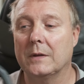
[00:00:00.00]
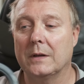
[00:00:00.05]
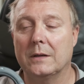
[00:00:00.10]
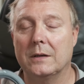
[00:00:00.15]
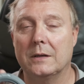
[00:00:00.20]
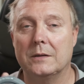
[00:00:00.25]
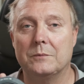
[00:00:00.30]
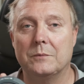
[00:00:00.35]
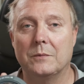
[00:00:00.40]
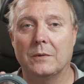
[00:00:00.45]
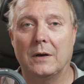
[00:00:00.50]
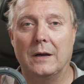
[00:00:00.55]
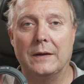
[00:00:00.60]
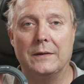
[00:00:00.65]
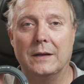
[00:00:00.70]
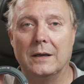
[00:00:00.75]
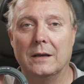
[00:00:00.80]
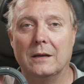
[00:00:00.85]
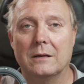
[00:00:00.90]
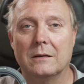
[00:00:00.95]
is, I
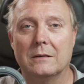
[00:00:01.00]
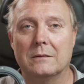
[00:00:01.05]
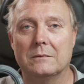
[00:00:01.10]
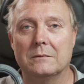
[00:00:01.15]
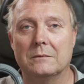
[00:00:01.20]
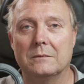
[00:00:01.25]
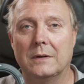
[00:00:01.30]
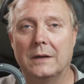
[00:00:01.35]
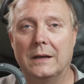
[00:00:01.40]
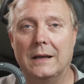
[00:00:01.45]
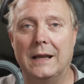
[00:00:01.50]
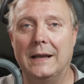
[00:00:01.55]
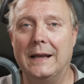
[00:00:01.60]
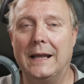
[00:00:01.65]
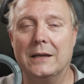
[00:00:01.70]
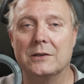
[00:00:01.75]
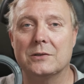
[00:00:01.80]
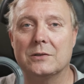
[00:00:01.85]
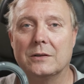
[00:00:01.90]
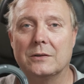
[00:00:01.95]
think, an
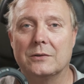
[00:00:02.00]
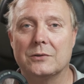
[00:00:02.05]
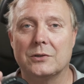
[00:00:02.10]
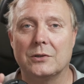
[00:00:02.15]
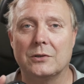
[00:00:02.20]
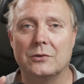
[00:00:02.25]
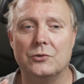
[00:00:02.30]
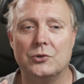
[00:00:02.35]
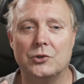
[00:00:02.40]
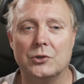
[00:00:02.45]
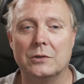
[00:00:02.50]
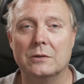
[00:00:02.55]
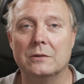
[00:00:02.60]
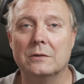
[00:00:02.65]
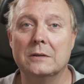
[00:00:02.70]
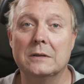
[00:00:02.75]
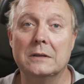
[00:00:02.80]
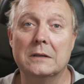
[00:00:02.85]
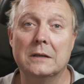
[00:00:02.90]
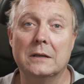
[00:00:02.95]
excellent solution
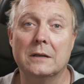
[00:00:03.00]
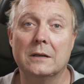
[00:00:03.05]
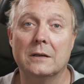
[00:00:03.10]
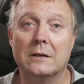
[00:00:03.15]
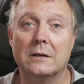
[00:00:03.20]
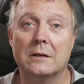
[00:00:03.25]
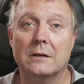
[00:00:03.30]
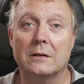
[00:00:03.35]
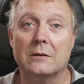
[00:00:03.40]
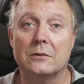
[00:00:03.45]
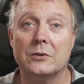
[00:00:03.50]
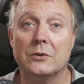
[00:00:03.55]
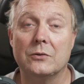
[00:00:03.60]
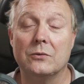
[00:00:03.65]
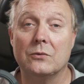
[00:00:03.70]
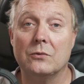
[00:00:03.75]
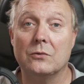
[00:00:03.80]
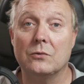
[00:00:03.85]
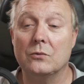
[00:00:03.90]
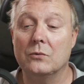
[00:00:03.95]

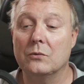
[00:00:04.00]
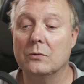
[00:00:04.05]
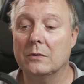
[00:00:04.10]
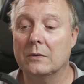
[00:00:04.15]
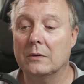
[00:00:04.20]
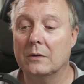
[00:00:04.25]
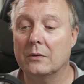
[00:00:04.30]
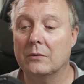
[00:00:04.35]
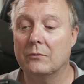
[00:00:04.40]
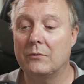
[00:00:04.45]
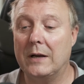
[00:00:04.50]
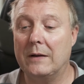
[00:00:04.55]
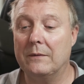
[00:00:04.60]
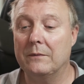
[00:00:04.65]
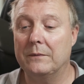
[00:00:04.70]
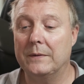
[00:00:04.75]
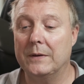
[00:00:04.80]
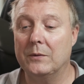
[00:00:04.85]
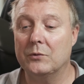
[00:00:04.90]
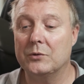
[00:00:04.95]
to the
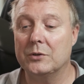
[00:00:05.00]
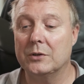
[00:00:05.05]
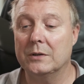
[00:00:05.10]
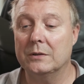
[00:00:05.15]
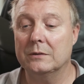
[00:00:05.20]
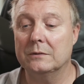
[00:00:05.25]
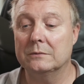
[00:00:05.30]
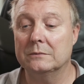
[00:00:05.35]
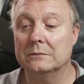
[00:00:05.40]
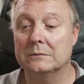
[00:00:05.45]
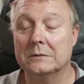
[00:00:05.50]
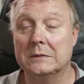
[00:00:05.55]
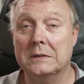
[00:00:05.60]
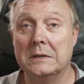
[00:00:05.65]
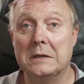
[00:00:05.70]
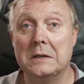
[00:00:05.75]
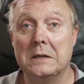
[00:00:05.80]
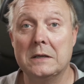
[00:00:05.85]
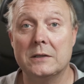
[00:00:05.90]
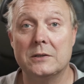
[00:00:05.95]
round filter
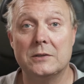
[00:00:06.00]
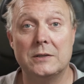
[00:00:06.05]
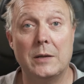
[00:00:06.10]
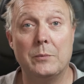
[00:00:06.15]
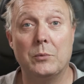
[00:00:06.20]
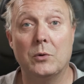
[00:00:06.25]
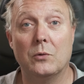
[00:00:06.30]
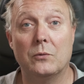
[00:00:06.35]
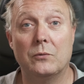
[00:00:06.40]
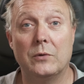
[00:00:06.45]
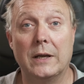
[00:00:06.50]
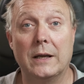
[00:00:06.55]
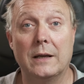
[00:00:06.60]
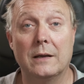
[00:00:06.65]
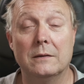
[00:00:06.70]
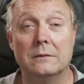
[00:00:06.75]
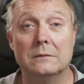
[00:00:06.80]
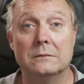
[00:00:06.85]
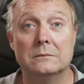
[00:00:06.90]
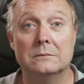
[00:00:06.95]
step-up
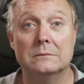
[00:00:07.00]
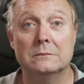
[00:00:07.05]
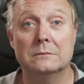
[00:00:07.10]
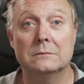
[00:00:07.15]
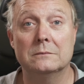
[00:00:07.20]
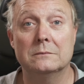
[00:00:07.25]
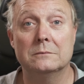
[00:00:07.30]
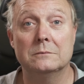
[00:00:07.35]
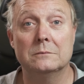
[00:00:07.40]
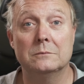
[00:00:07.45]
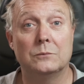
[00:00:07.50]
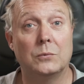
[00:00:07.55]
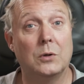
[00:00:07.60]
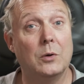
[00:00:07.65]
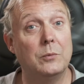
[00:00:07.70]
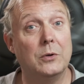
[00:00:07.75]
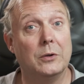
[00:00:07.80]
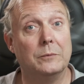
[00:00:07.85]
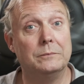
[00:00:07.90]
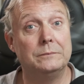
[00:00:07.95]
ring
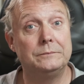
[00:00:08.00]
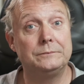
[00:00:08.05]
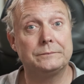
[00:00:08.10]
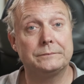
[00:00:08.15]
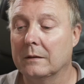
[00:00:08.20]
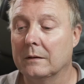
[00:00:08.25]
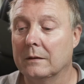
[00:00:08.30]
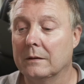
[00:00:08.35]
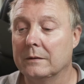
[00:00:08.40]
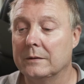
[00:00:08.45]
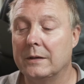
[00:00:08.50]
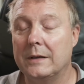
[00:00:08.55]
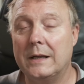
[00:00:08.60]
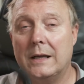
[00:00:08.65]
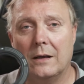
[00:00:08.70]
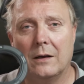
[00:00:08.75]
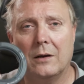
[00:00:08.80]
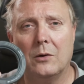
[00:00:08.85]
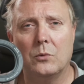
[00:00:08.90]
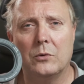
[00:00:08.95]
problem. So
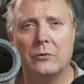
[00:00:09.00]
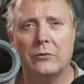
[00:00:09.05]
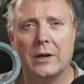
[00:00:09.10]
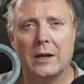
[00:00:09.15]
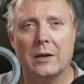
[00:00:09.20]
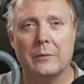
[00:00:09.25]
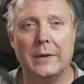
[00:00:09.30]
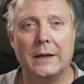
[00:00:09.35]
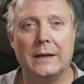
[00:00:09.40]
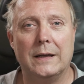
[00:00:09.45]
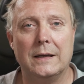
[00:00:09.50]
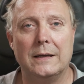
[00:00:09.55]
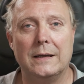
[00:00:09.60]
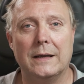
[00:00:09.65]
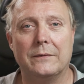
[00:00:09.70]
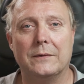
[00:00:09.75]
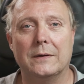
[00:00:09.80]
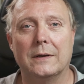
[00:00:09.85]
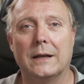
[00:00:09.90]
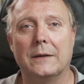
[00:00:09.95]
yeah, I would recommend it,
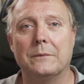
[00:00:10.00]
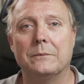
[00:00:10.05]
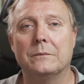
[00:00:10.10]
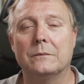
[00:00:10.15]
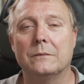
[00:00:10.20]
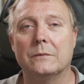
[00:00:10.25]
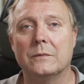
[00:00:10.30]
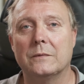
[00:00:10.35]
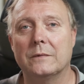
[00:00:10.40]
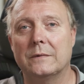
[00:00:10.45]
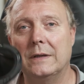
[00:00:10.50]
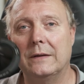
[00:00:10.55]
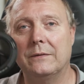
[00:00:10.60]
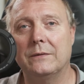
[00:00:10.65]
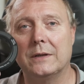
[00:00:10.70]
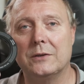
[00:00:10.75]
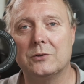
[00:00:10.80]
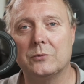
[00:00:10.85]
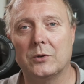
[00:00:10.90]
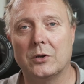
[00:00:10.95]
definitely.
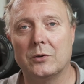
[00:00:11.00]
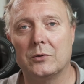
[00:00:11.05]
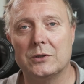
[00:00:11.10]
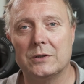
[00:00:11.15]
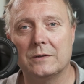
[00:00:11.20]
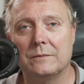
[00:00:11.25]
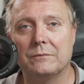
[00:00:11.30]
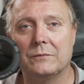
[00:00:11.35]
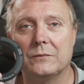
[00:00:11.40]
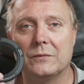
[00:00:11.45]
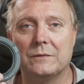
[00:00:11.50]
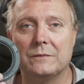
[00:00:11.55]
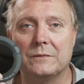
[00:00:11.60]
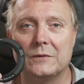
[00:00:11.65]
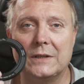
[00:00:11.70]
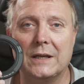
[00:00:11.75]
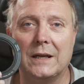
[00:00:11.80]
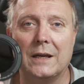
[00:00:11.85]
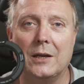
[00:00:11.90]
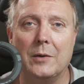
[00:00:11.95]
Definitely sort of
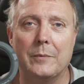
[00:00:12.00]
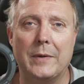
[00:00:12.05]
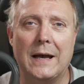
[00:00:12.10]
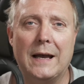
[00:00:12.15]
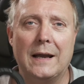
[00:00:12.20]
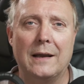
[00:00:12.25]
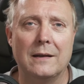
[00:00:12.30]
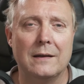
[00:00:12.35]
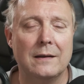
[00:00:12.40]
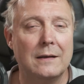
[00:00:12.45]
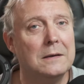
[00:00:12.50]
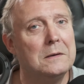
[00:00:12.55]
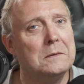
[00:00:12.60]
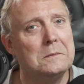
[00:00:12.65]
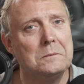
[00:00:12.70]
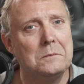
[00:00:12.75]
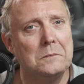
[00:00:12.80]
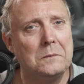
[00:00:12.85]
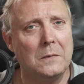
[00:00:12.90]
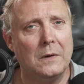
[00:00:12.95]
stick in your bag
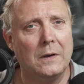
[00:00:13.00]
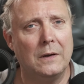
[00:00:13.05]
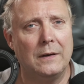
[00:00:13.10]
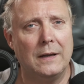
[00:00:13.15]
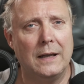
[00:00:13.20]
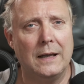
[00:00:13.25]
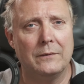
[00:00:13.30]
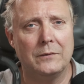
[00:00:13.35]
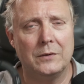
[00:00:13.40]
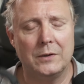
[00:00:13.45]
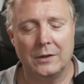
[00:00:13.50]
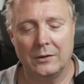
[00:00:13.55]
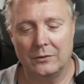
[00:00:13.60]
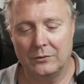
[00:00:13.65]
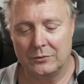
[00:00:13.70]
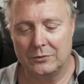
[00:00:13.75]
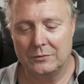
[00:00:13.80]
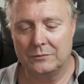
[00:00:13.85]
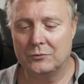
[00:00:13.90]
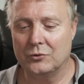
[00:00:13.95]
and have to
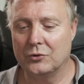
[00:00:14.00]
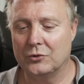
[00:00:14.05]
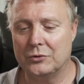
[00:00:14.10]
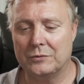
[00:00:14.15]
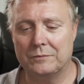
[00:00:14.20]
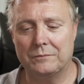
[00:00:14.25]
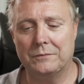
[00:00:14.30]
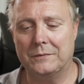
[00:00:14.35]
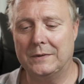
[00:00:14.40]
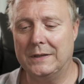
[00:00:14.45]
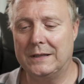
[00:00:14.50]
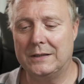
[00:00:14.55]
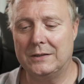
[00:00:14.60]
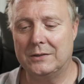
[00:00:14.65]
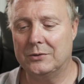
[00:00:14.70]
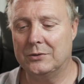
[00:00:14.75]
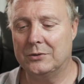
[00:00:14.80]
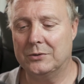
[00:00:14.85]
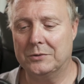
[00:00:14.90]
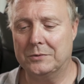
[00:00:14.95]
use. Just
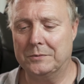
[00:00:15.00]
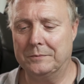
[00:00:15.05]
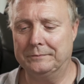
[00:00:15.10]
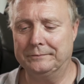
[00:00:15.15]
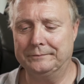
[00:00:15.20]
this